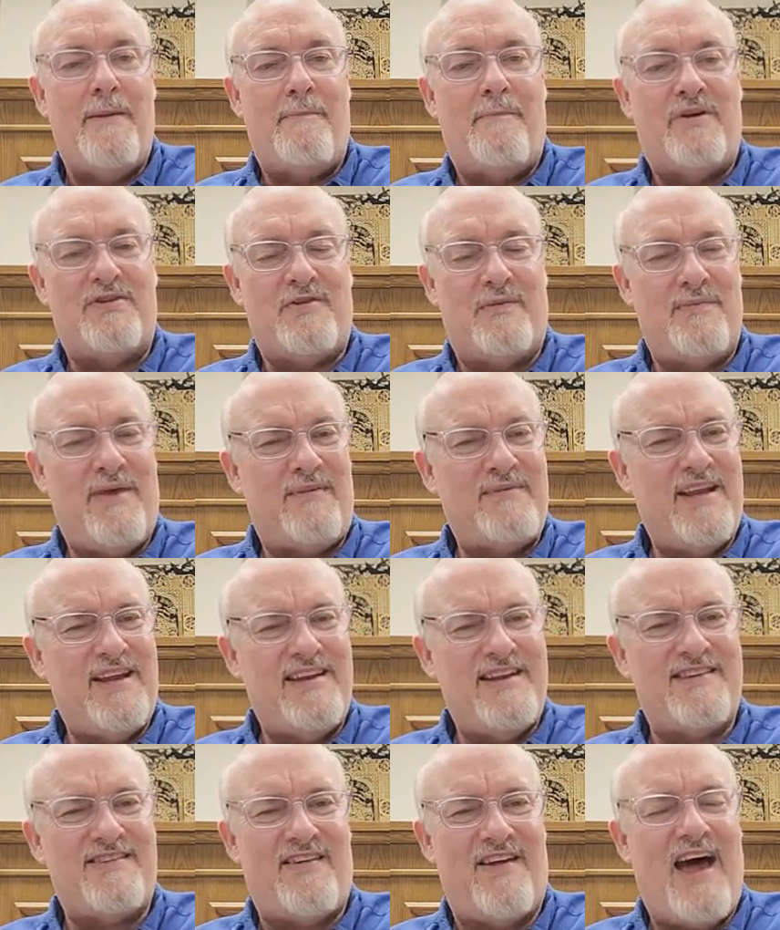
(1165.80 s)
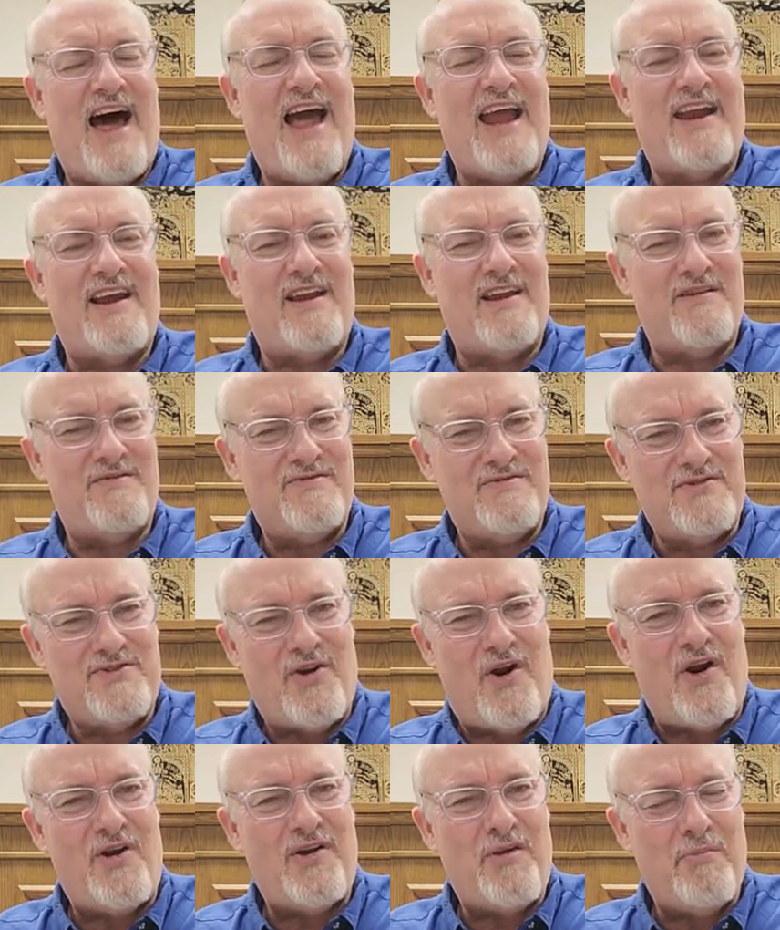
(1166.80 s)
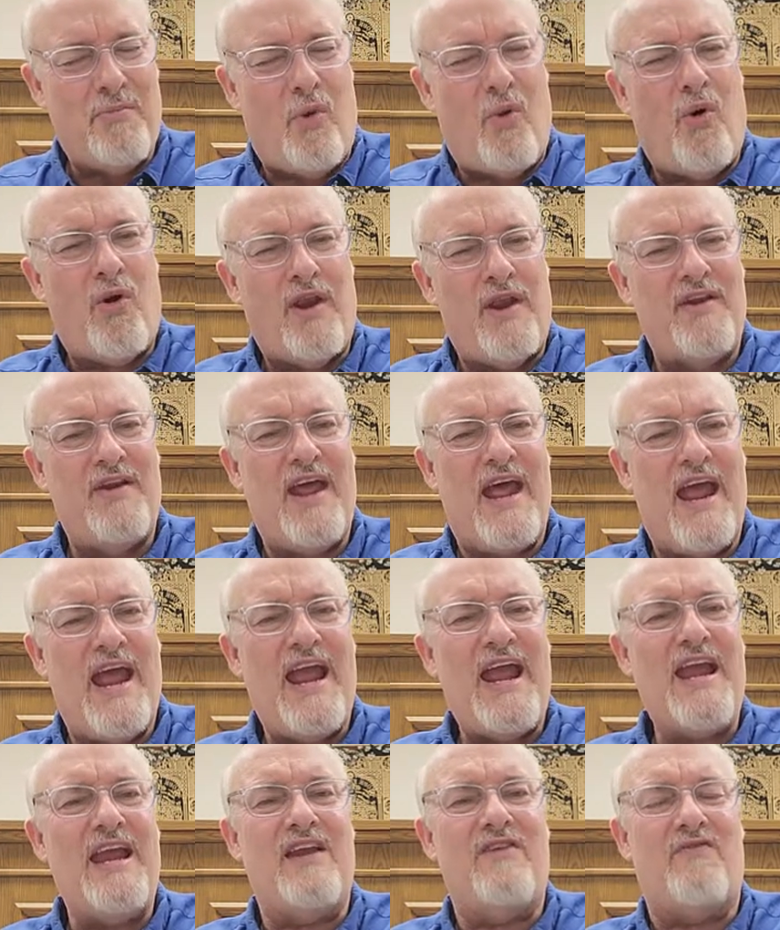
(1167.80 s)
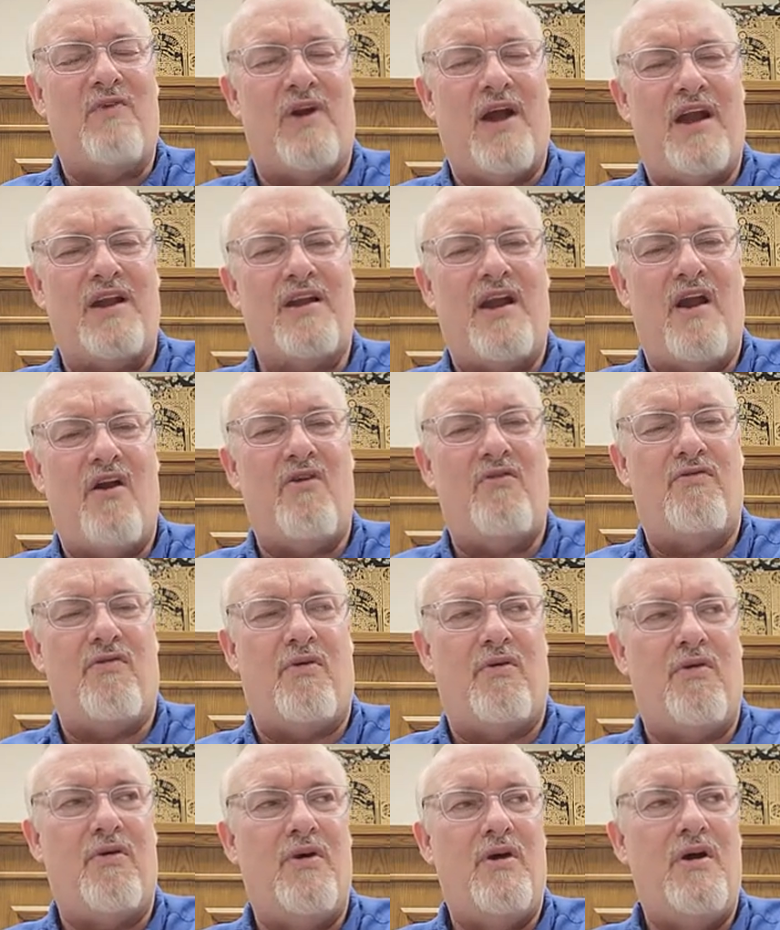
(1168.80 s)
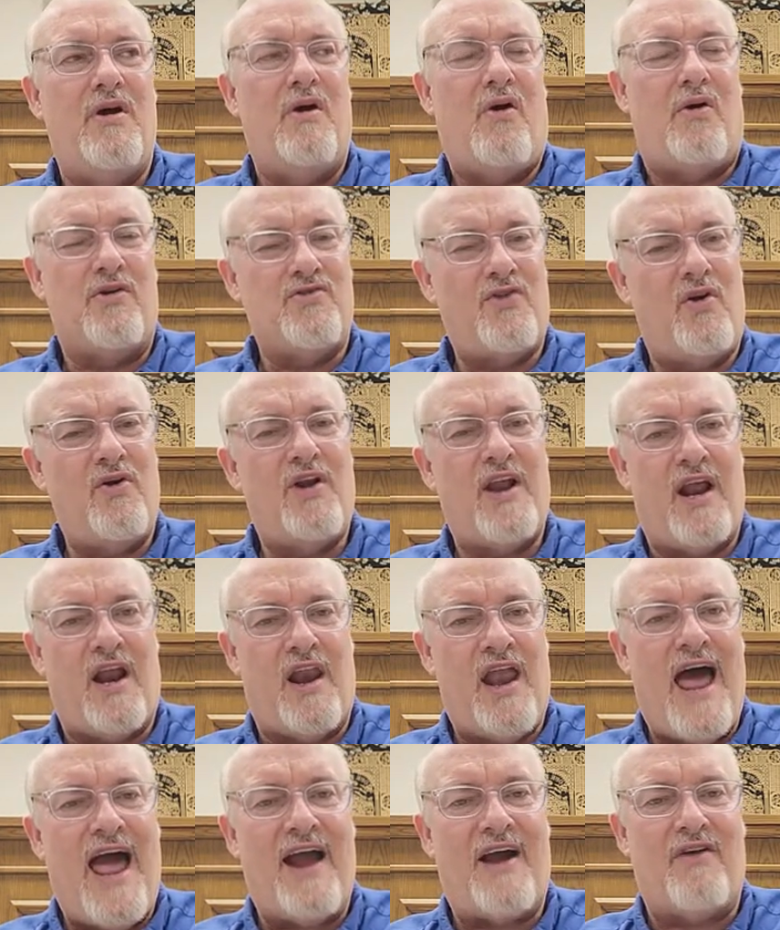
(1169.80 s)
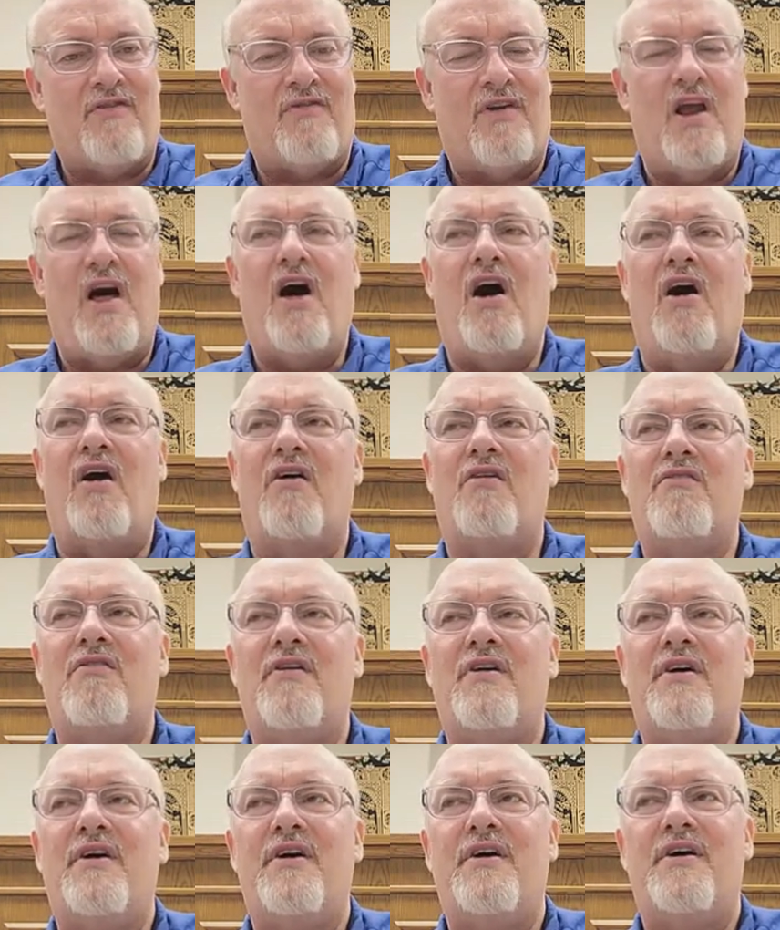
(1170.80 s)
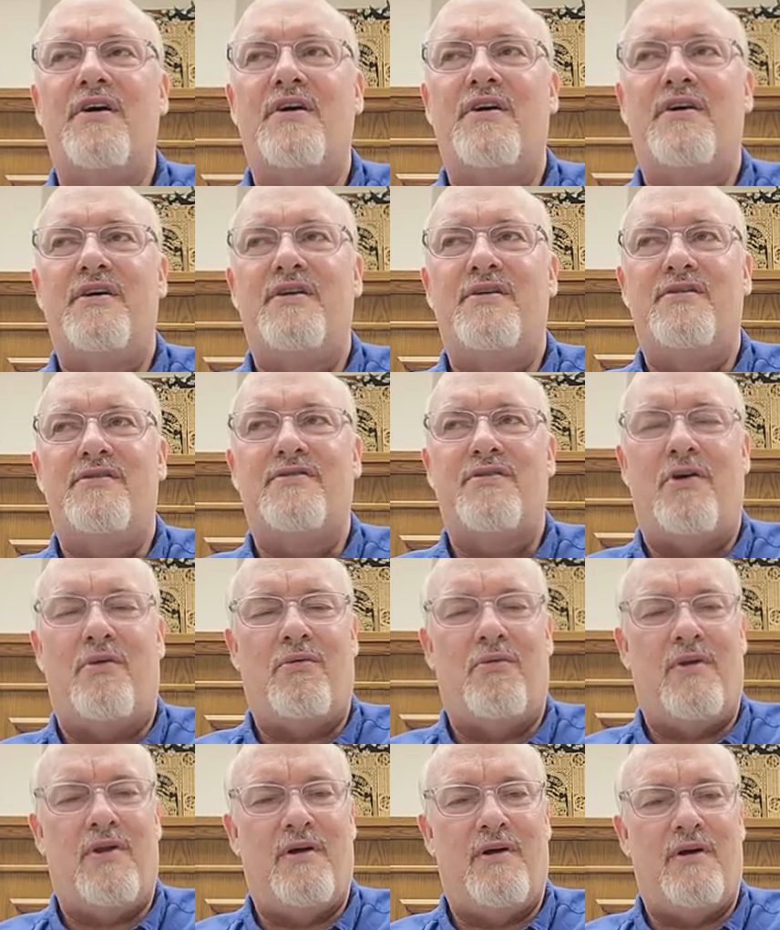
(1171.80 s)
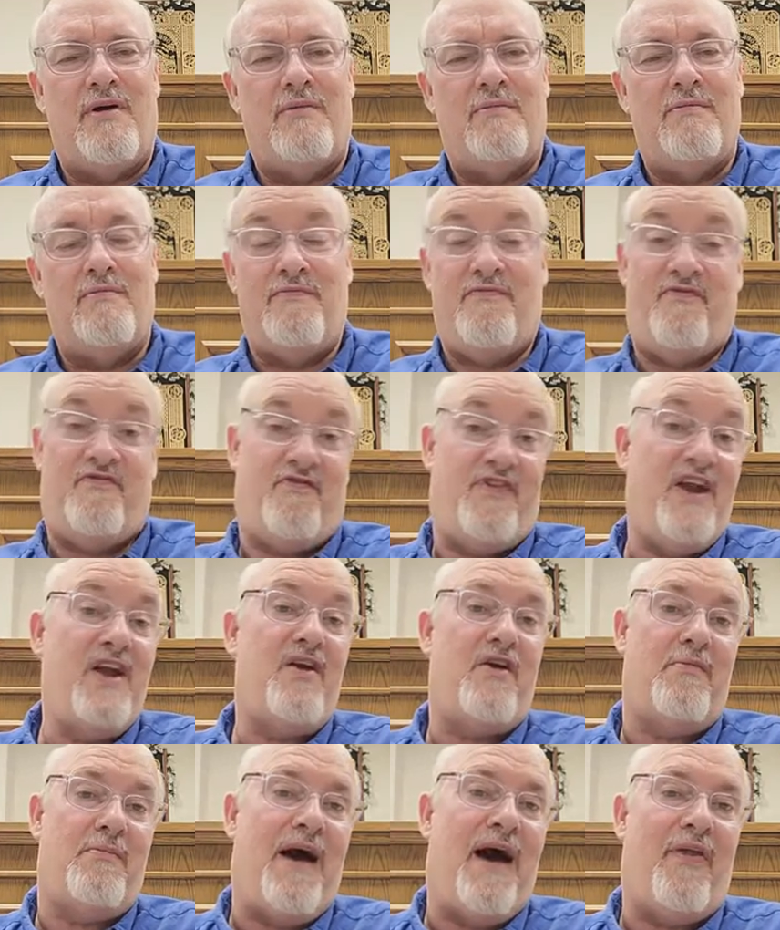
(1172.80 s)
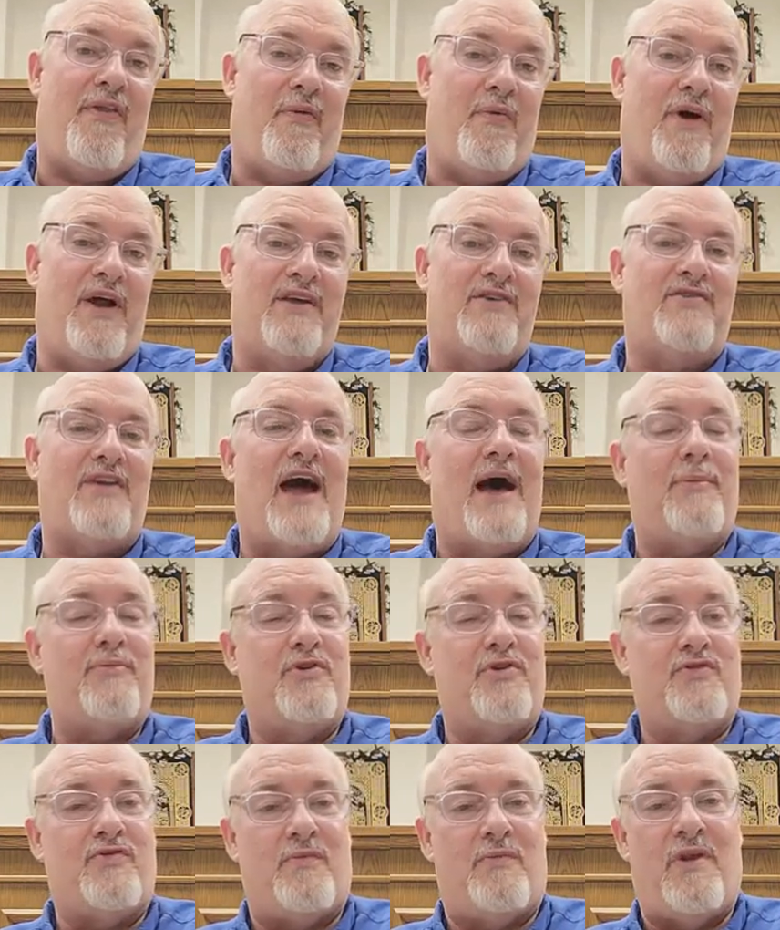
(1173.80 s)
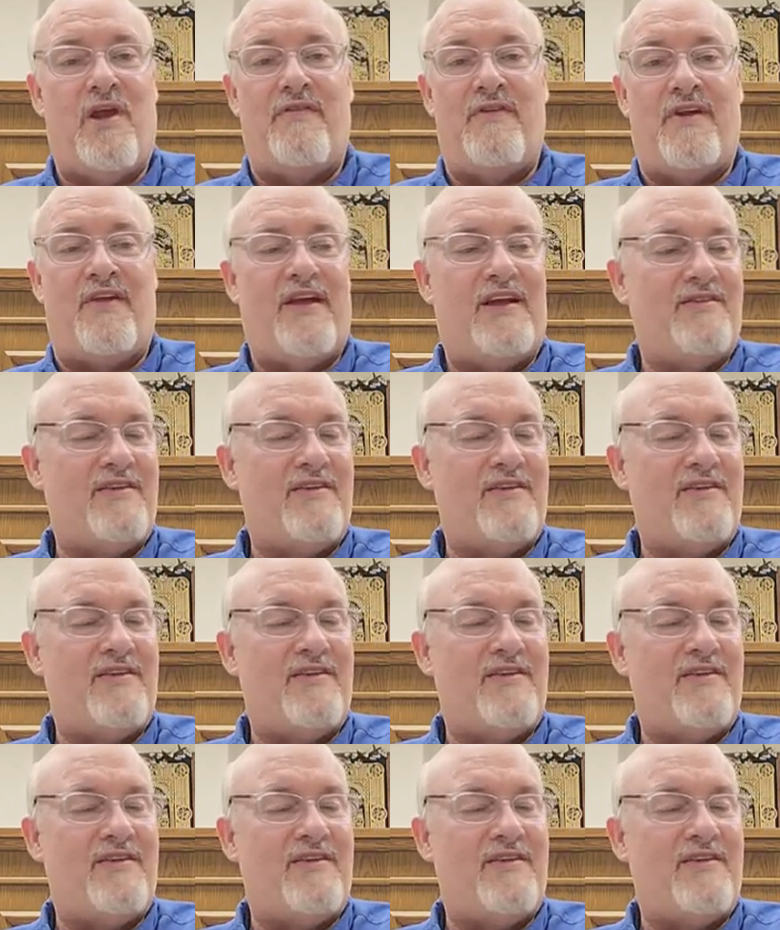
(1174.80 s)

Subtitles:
But sometimes that dislike can start to boil into hate if we're not careful, or certainly a lack of love. So fear, by the way, stops us from loving.